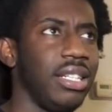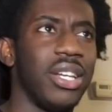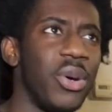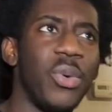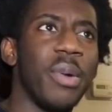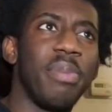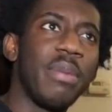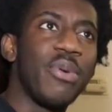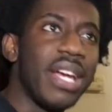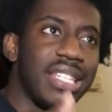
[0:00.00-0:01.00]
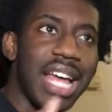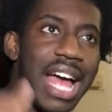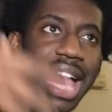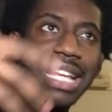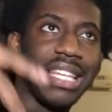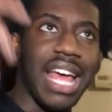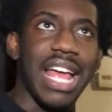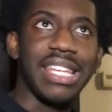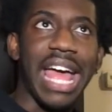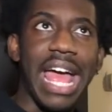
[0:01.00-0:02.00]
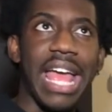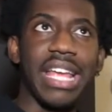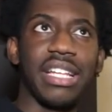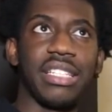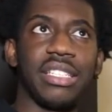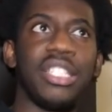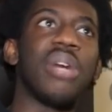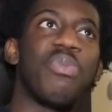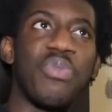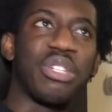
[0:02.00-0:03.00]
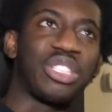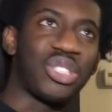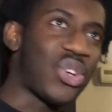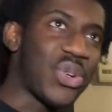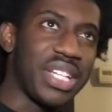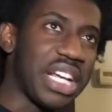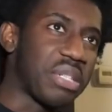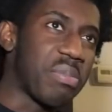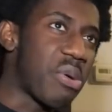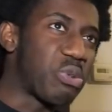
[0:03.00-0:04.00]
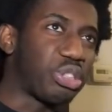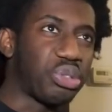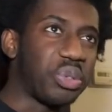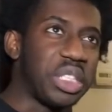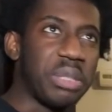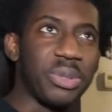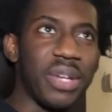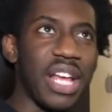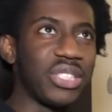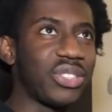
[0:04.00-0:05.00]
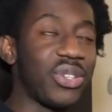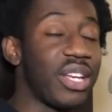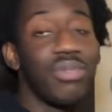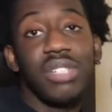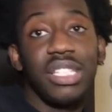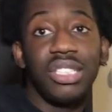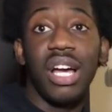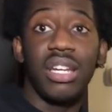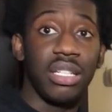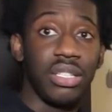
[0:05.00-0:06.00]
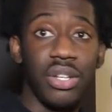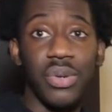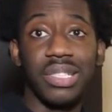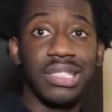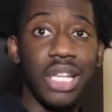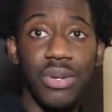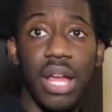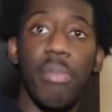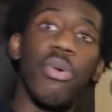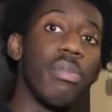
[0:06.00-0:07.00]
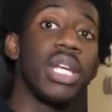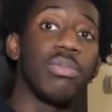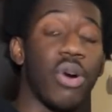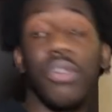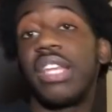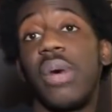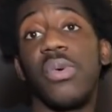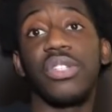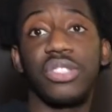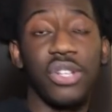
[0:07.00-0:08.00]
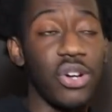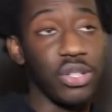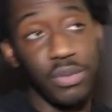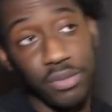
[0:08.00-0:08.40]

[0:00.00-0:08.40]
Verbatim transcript: you know, when people hit that #1 song, they got the most streams on that song. They really trying to, you know, continue that momentum off that one song.